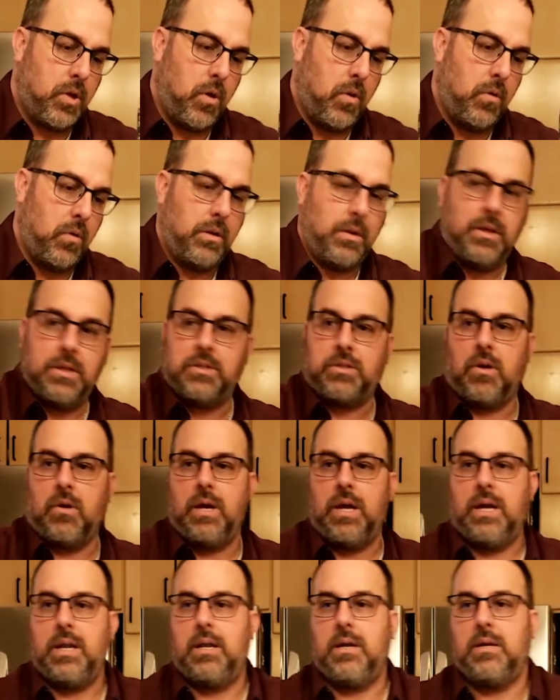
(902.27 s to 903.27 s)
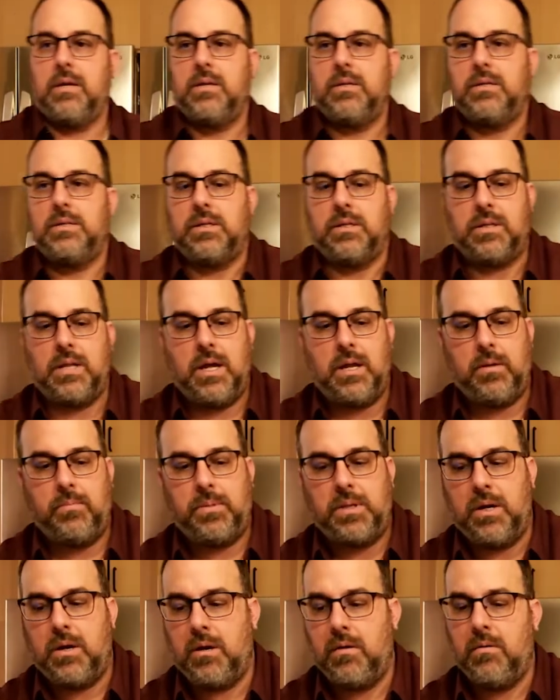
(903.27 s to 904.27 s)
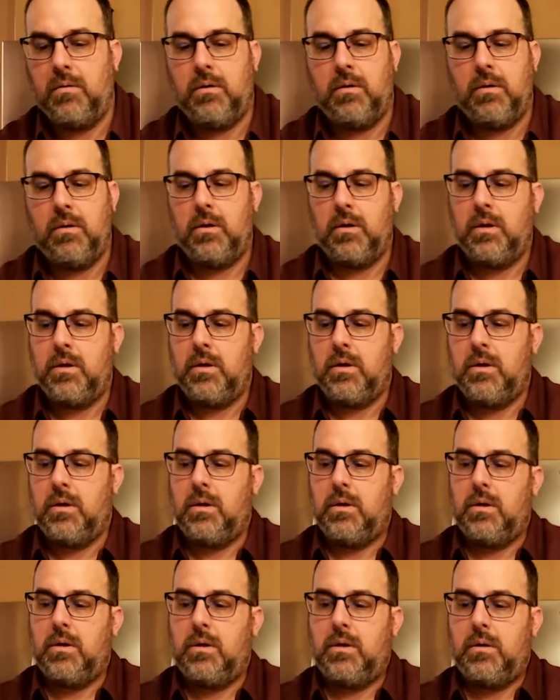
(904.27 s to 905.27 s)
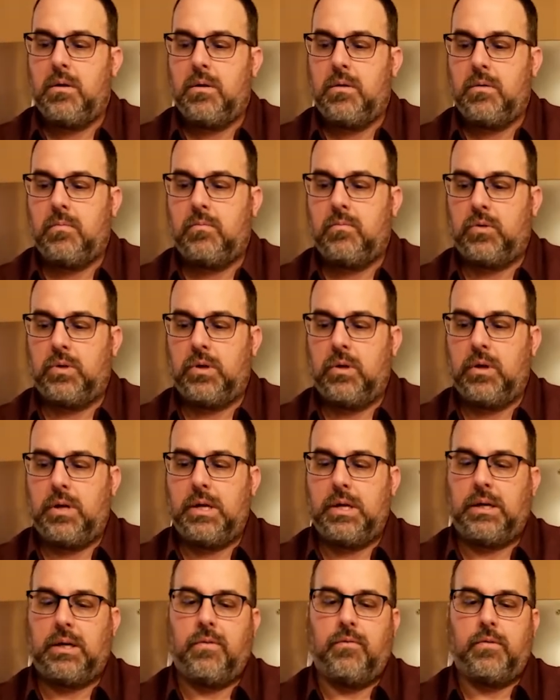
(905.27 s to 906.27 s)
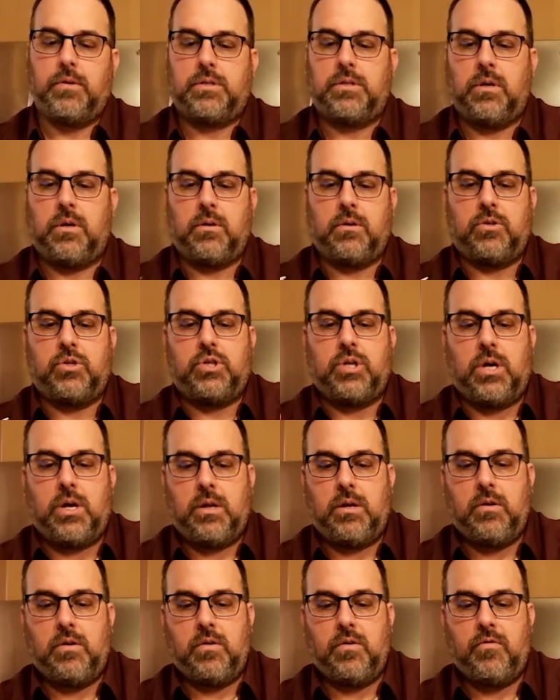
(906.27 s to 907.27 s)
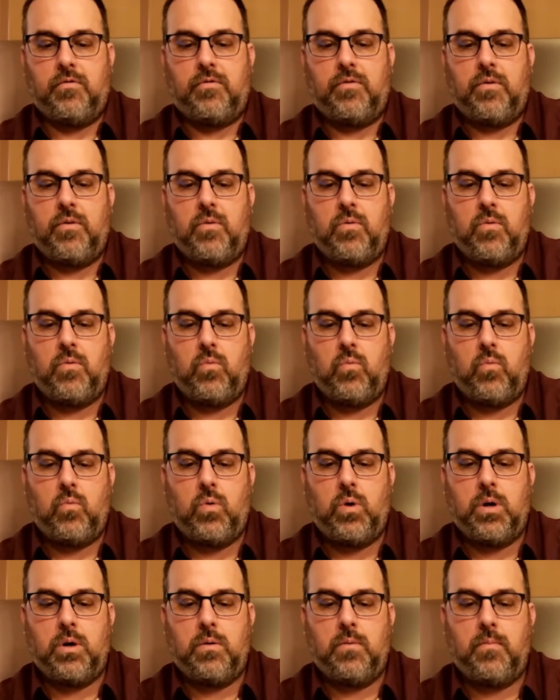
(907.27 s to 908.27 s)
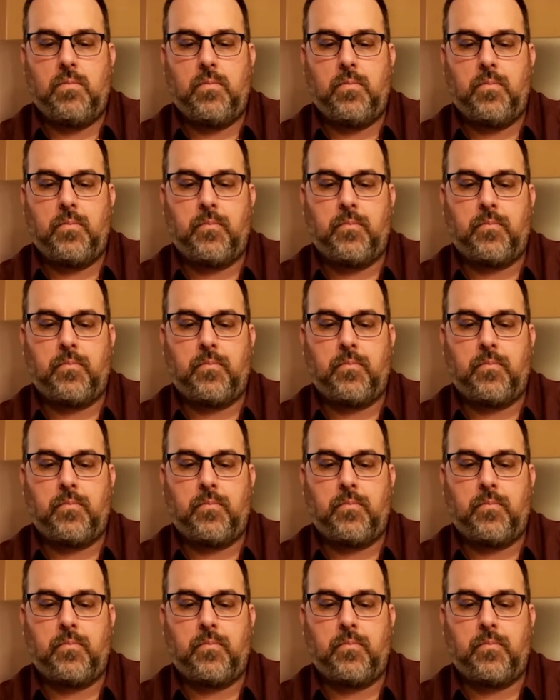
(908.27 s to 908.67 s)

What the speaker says: So let's go ahead, set that up there. Go ahead, give us our shot of water.